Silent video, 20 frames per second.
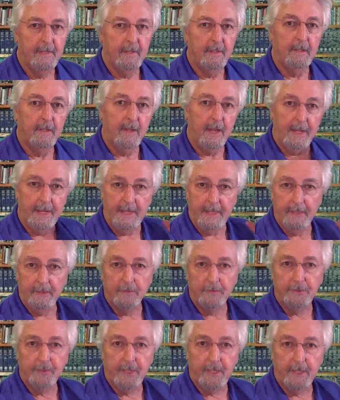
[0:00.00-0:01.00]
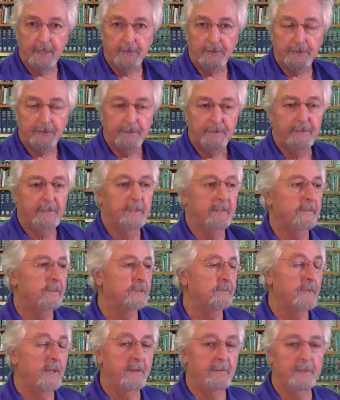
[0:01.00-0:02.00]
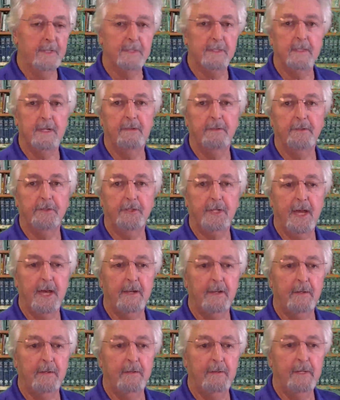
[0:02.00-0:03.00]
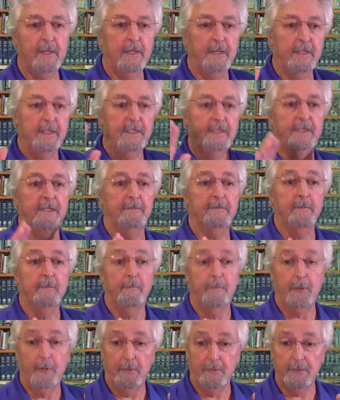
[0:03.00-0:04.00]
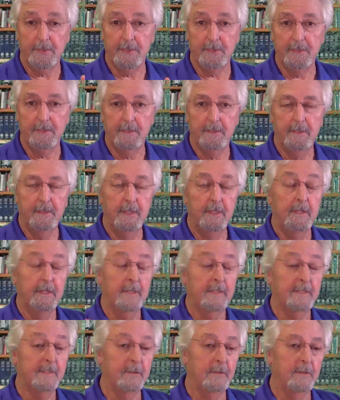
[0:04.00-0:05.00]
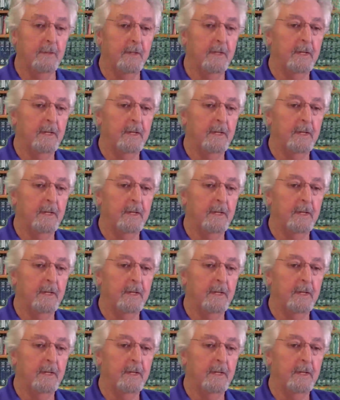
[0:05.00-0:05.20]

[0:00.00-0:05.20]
lighting could change. Maybe there's another shadow. It's a different person. So